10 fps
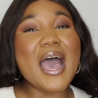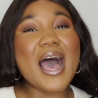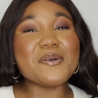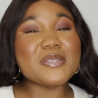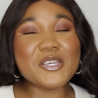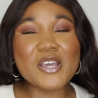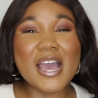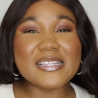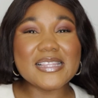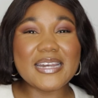I will see you
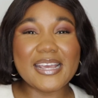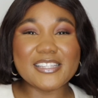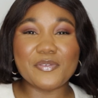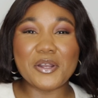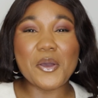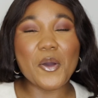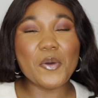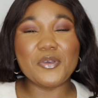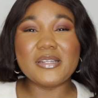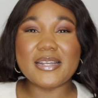guys in the next video.
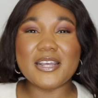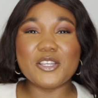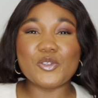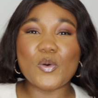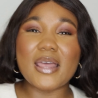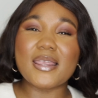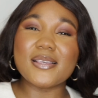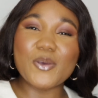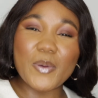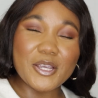Hope you did enjoy
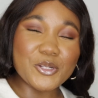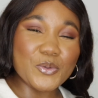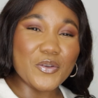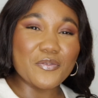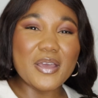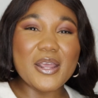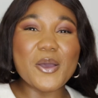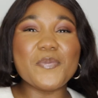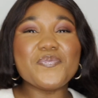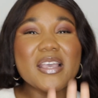this quick short
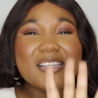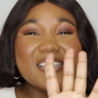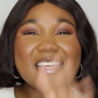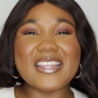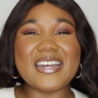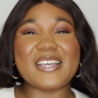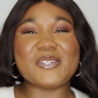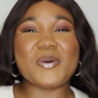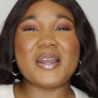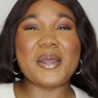video. See you in the
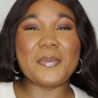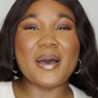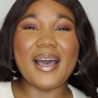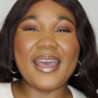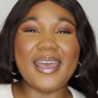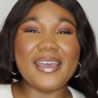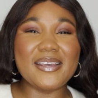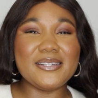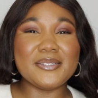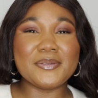next one. Bye.